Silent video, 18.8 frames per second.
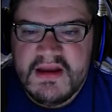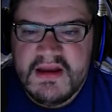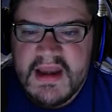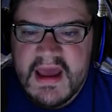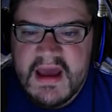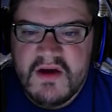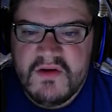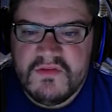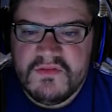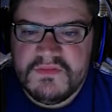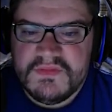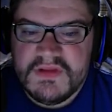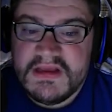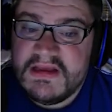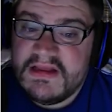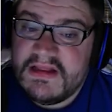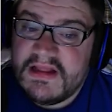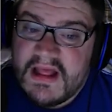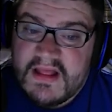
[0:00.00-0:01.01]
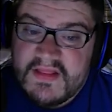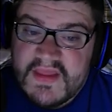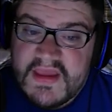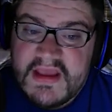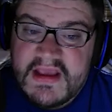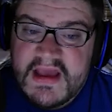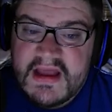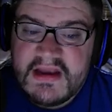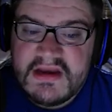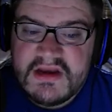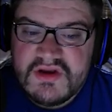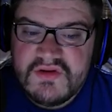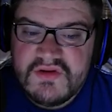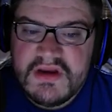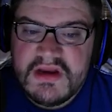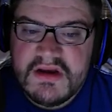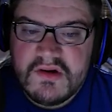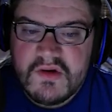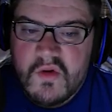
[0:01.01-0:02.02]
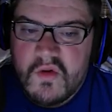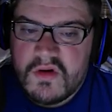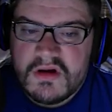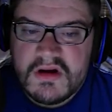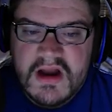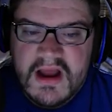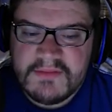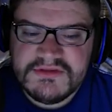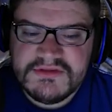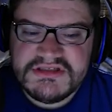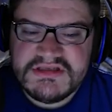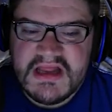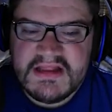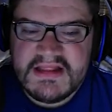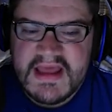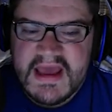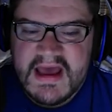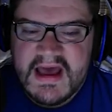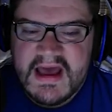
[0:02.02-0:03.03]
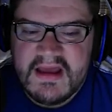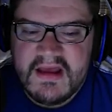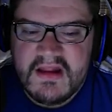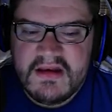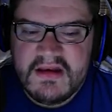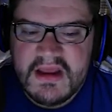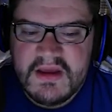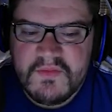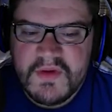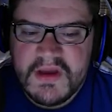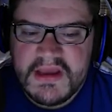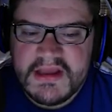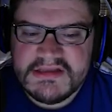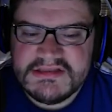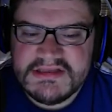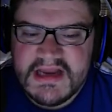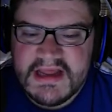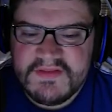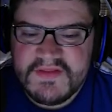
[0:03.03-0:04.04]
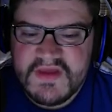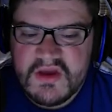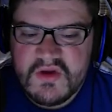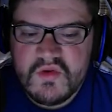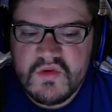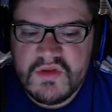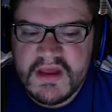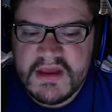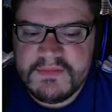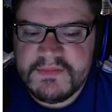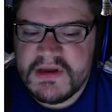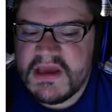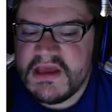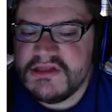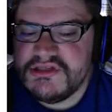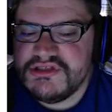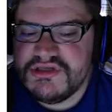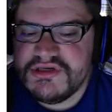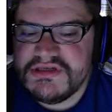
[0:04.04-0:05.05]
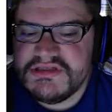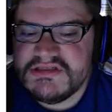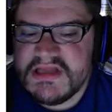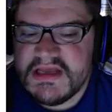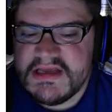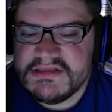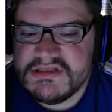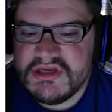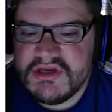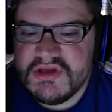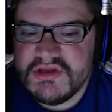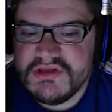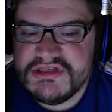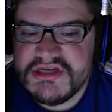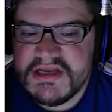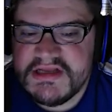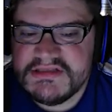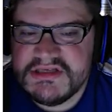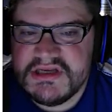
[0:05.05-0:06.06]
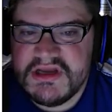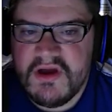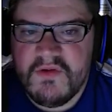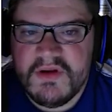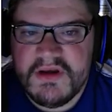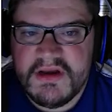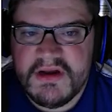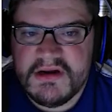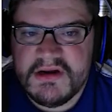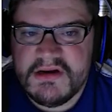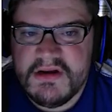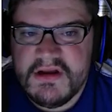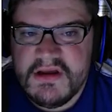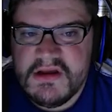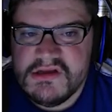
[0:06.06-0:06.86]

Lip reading: Now, they kind of do need a corner. I'm just not that high on Nate Wiggins, and I think Kool-Aid McKinstry stands a good chance of going here.